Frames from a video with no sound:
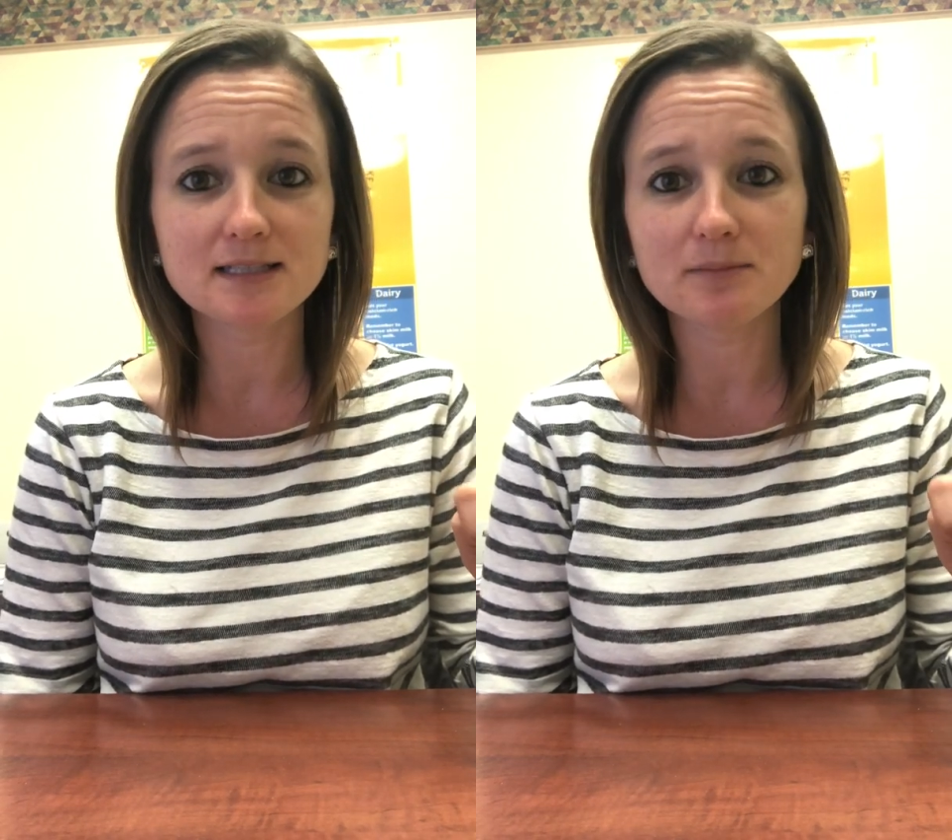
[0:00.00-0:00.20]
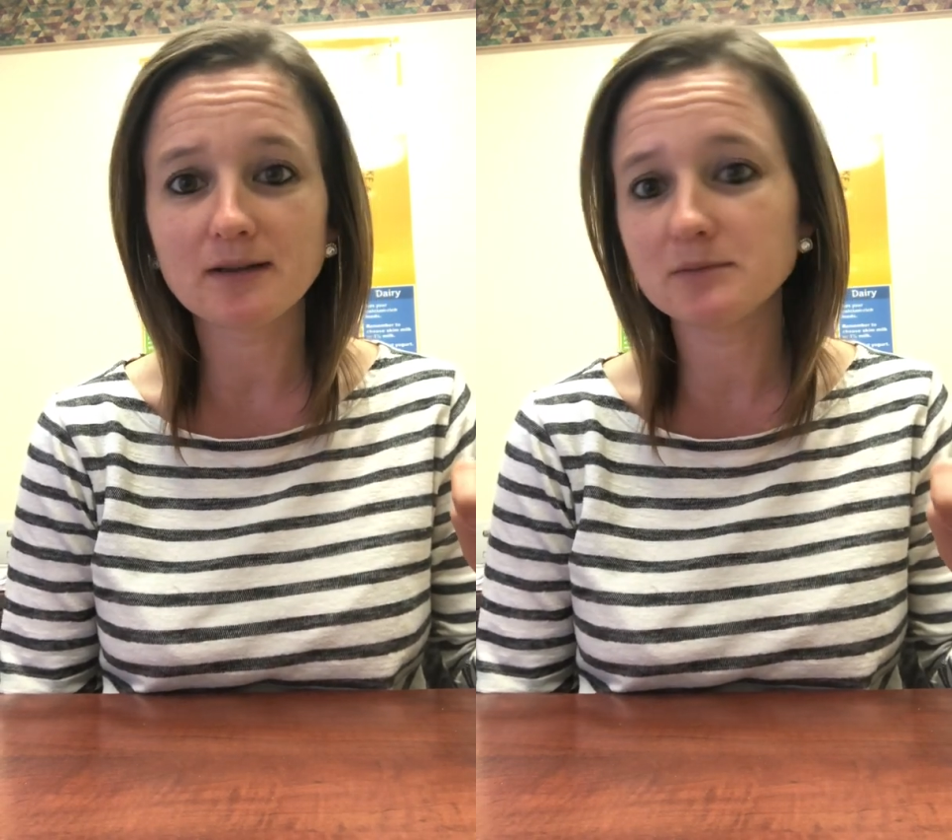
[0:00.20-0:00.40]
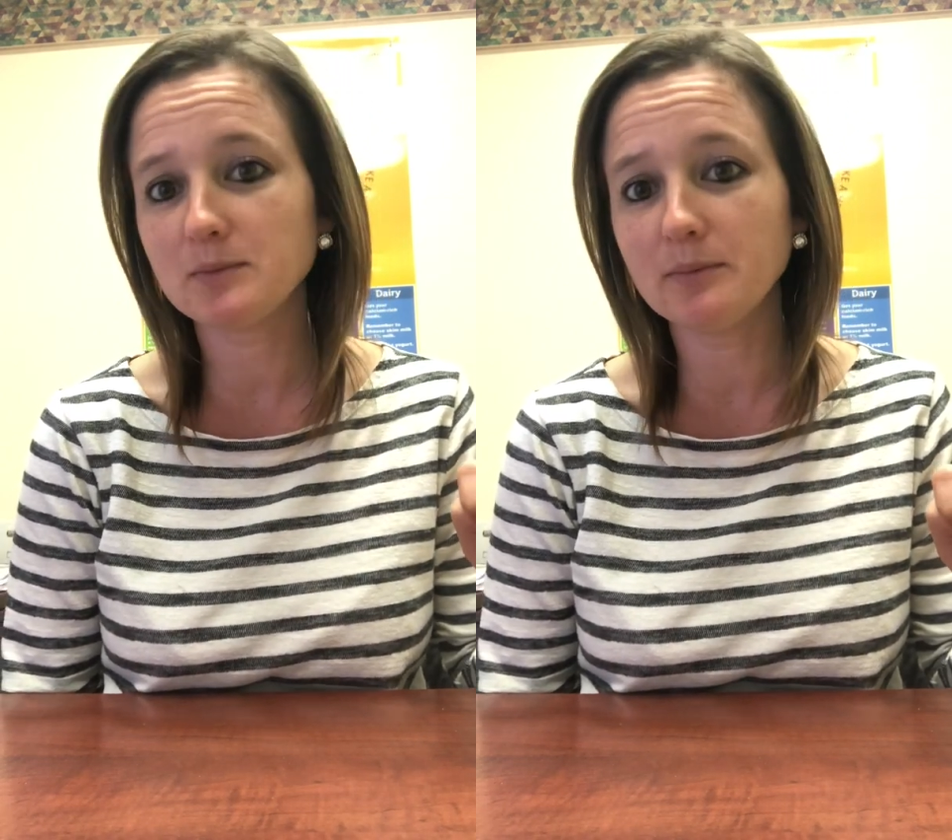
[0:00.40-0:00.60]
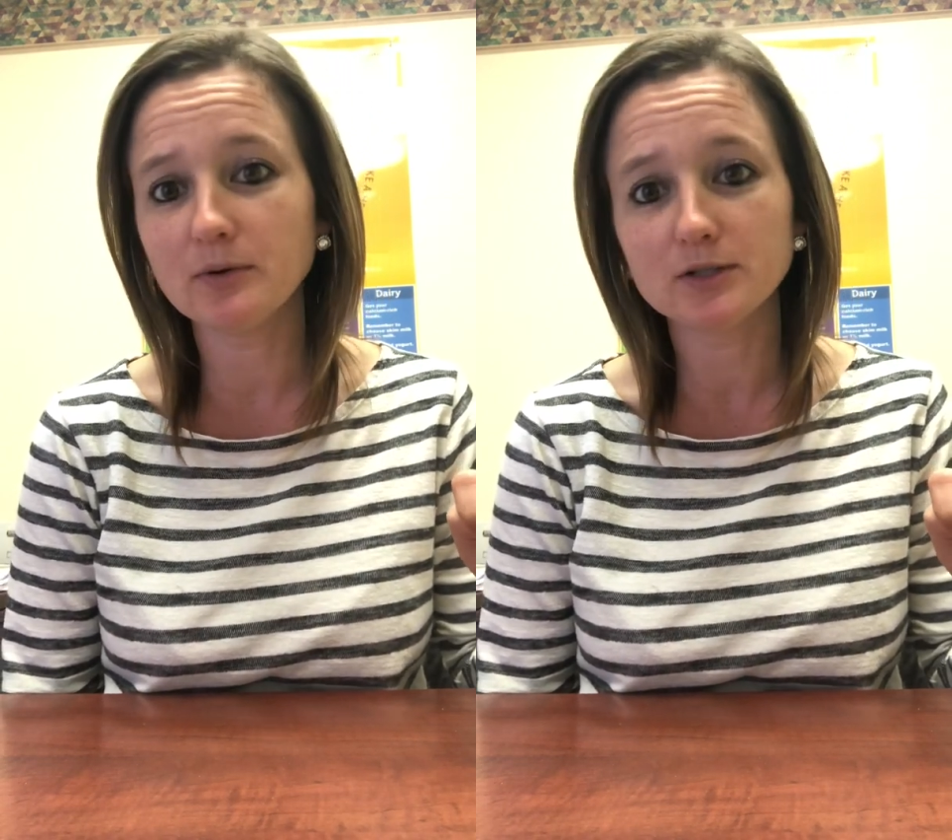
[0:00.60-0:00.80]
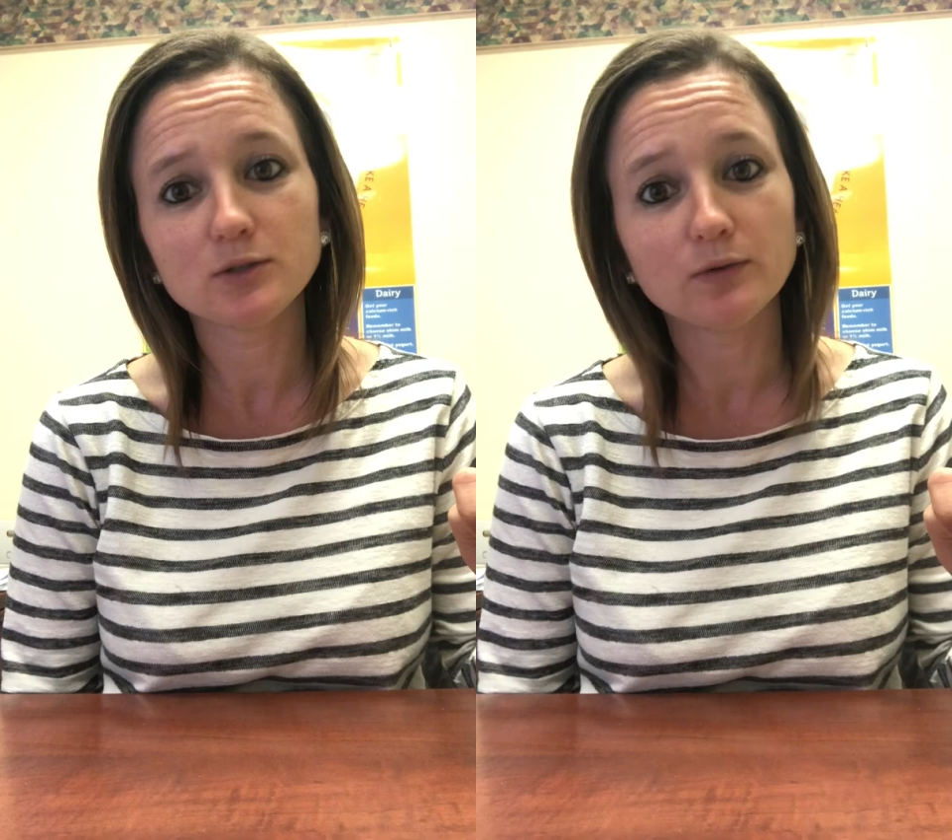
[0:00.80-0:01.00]
sometimes
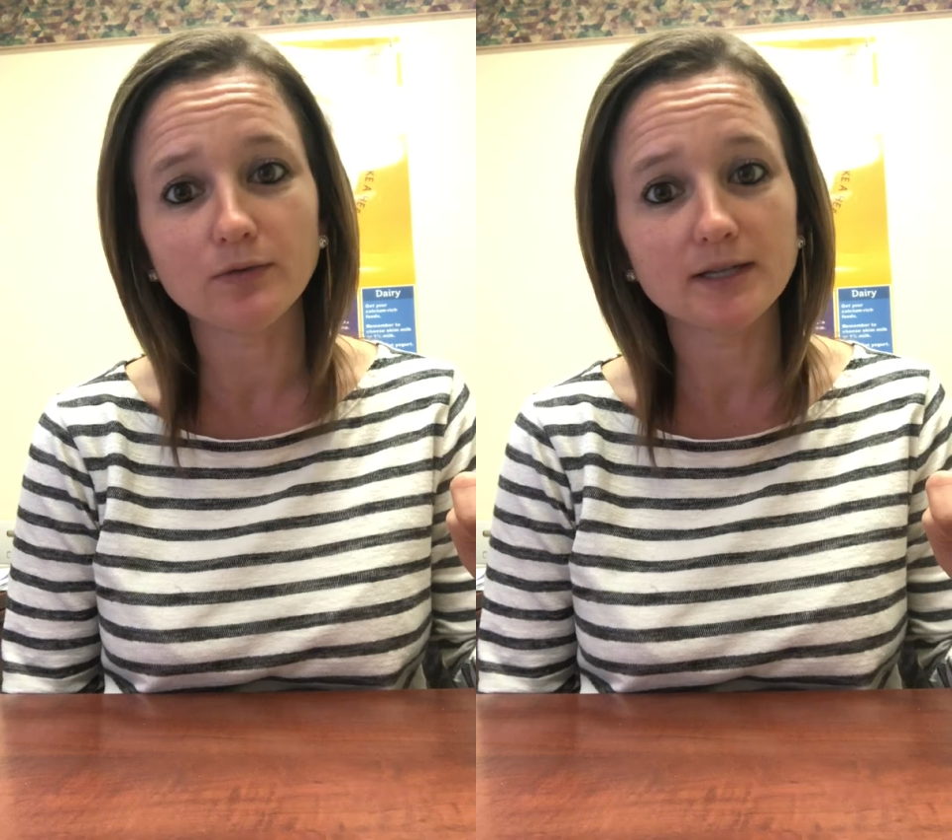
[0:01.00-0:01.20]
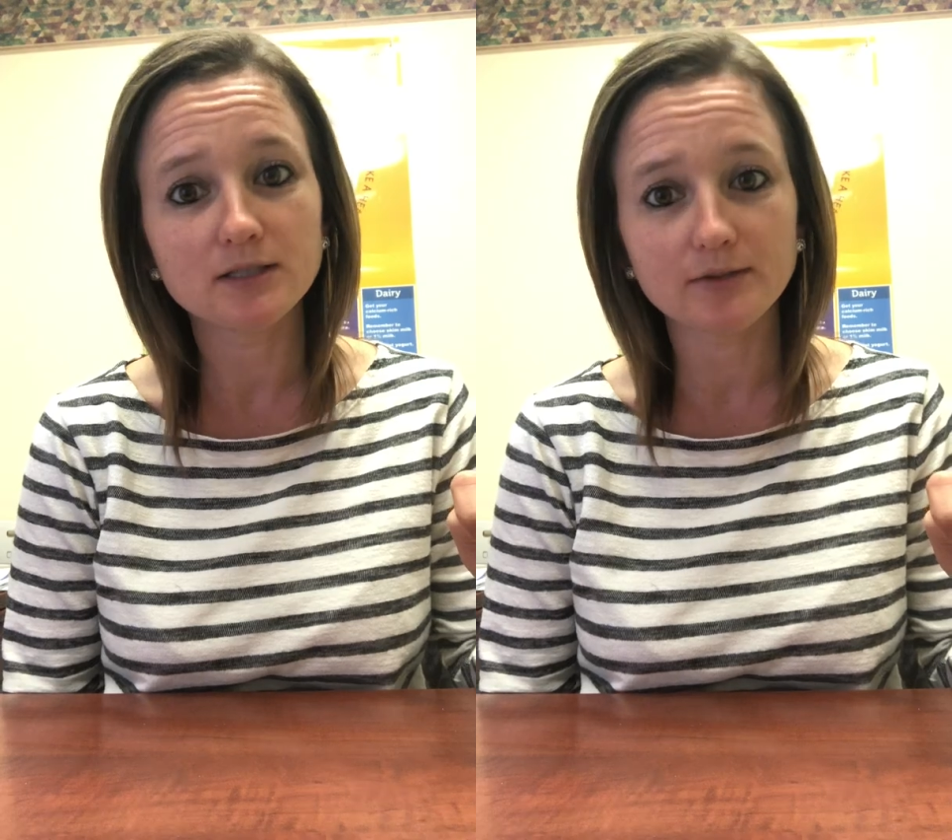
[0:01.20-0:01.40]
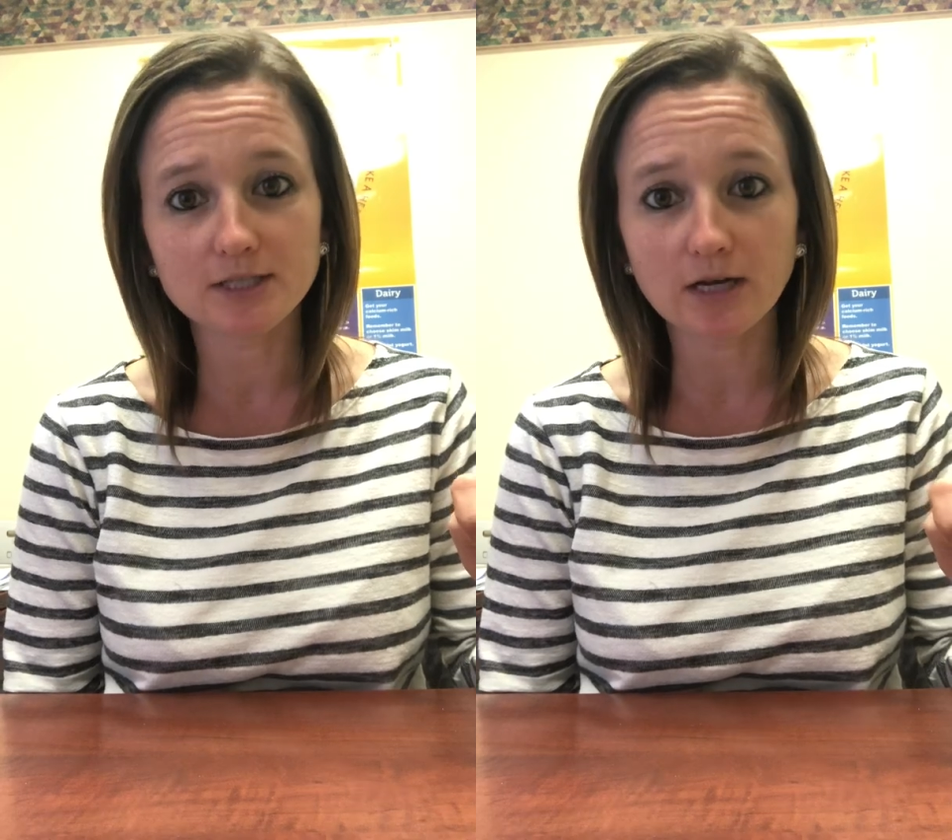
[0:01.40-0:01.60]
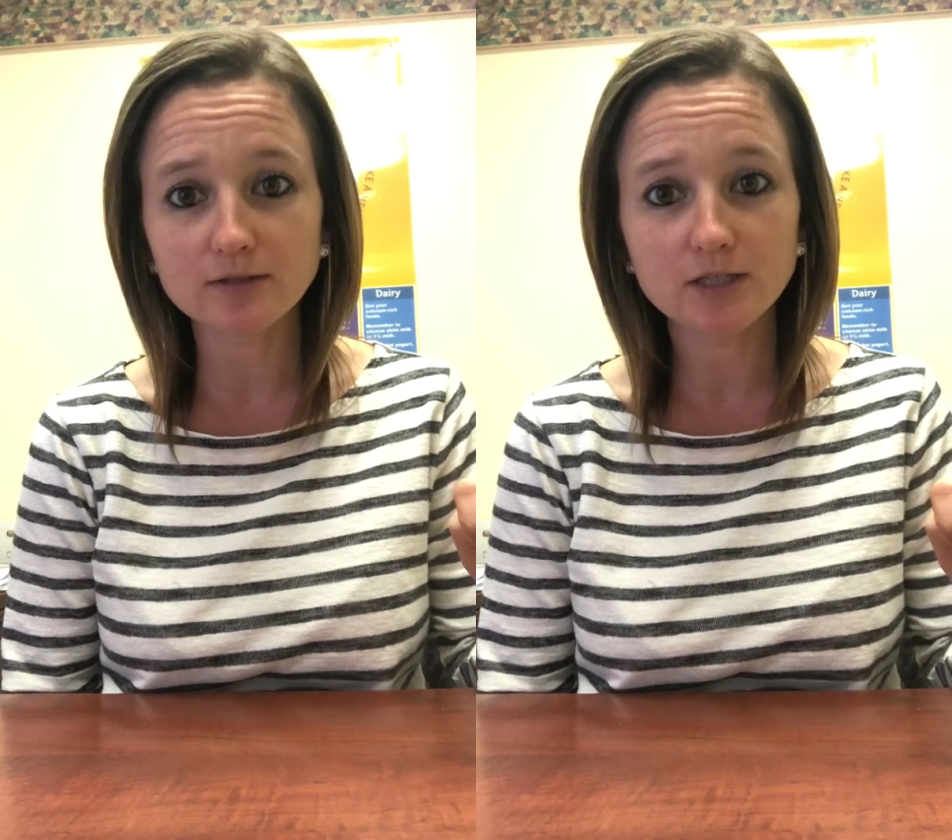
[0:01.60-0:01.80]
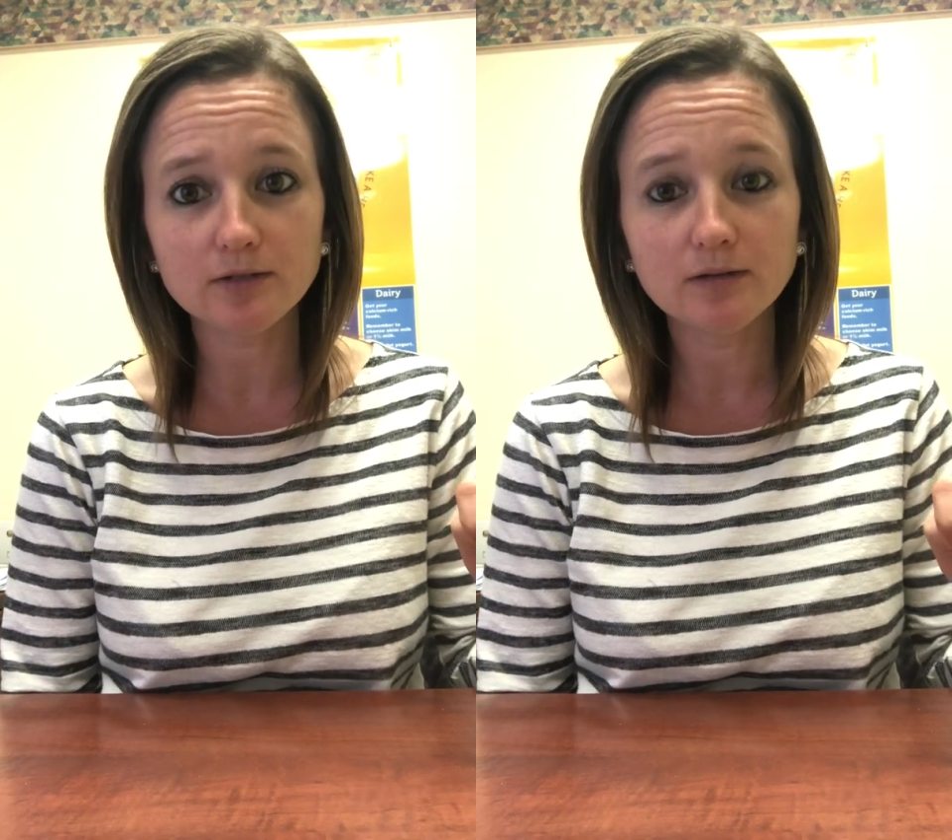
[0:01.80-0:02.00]
people are too afraid to reach
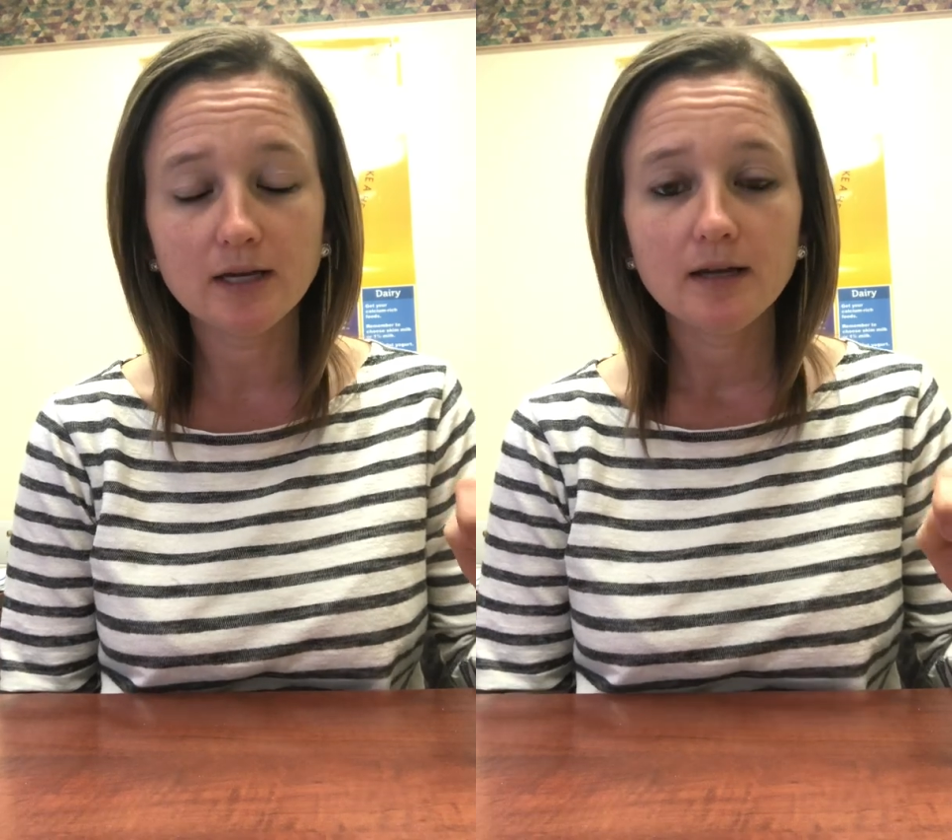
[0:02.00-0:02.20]
out to you.